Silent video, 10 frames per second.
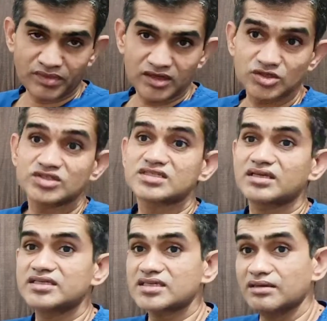So
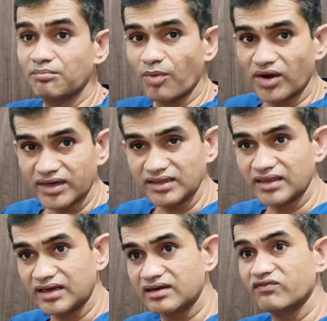it's important
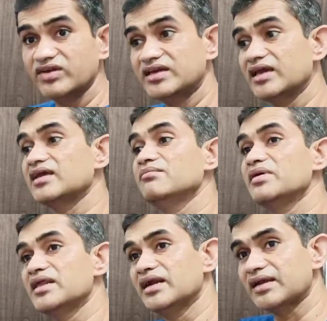that we take
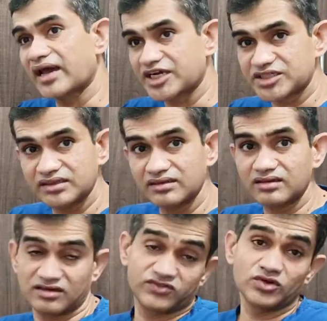immediate action,
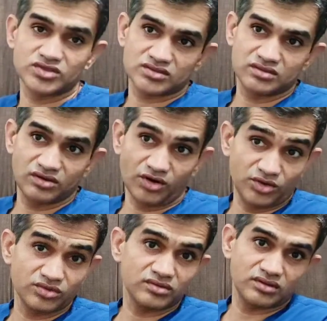of course not
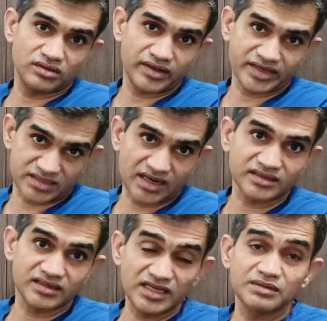to extract
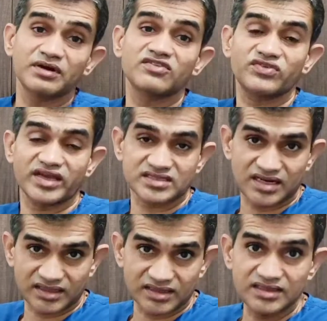the teeth, but if we
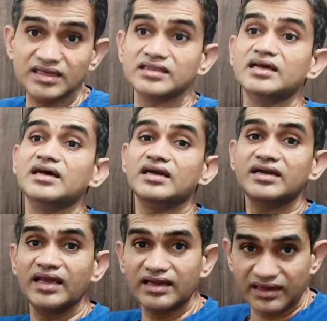extract the teeth,
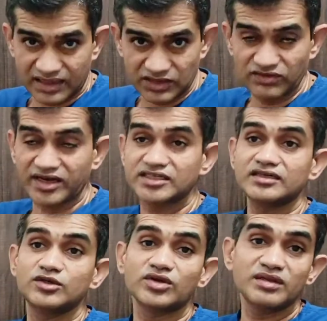take corrective action
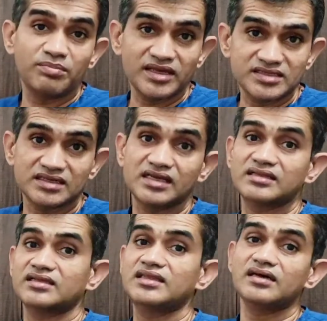to replace the teeth
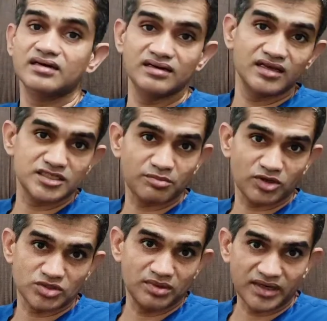at the earliest
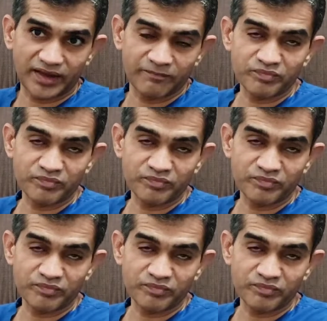possible time.